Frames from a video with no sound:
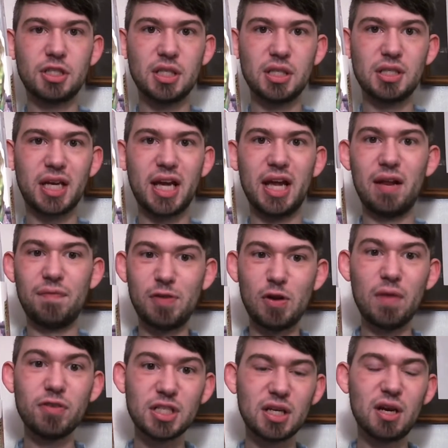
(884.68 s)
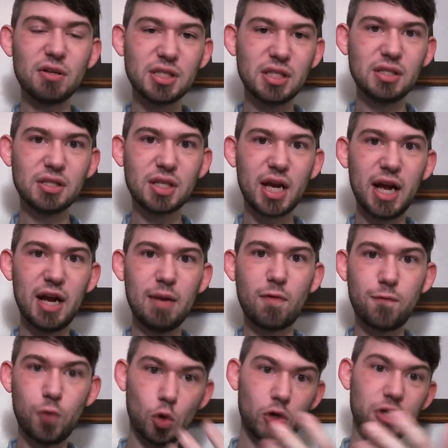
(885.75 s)
to Citizen Kane. If you ever saw Citizen Kane
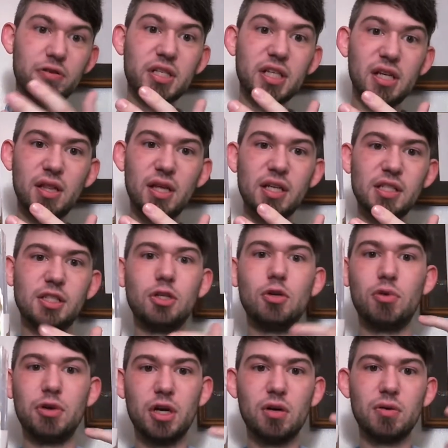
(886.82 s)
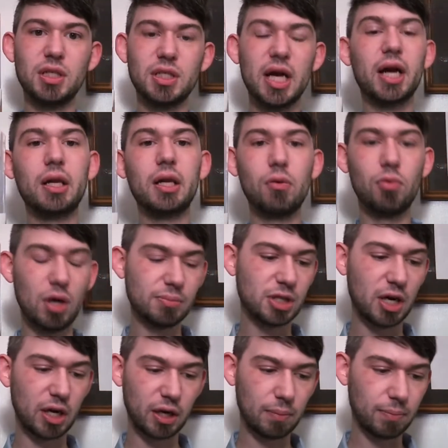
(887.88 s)
before you see this, you will know exactly what I'm
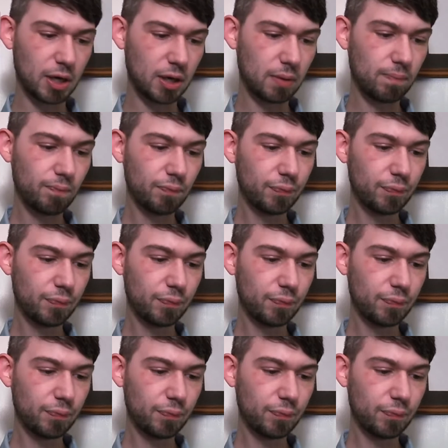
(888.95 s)
talking about.